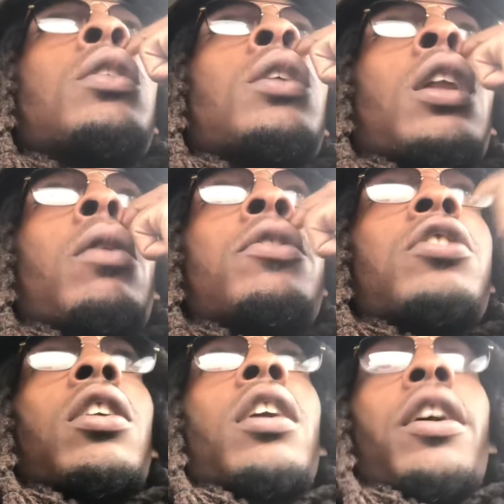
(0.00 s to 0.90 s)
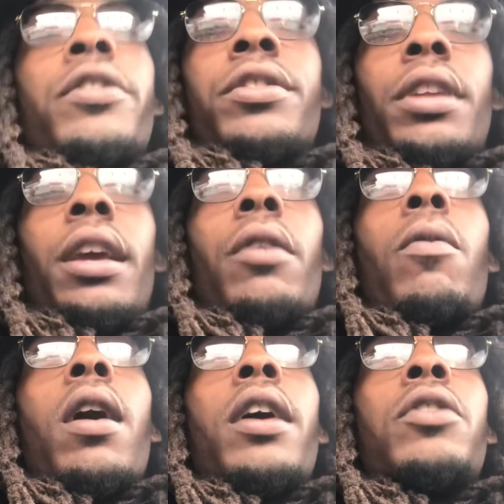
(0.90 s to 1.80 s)
And I want y'all to understand
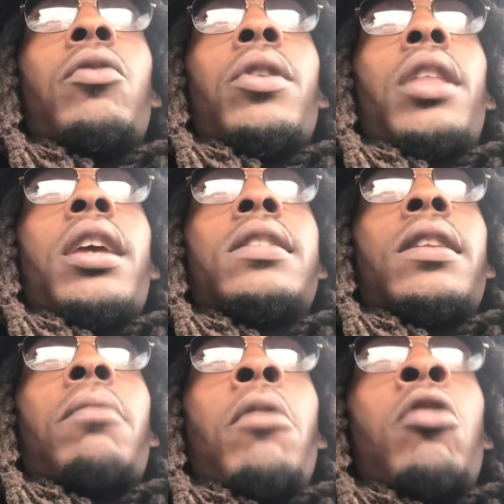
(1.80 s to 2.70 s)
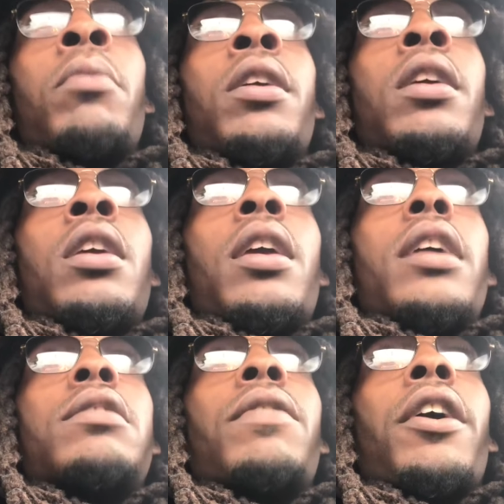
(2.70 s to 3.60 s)
why doing things in the moment
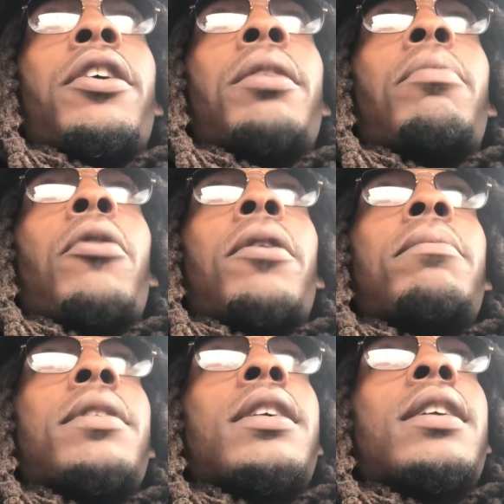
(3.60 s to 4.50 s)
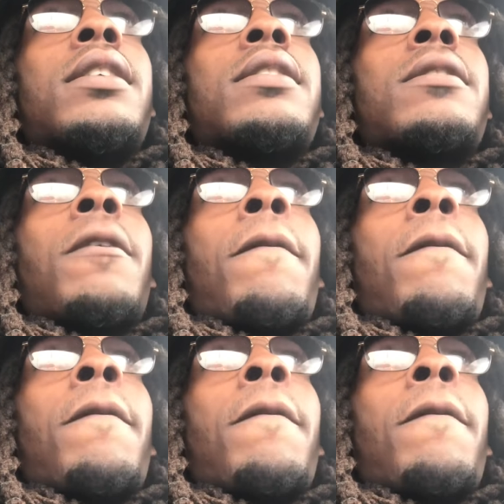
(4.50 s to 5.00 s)
is very important because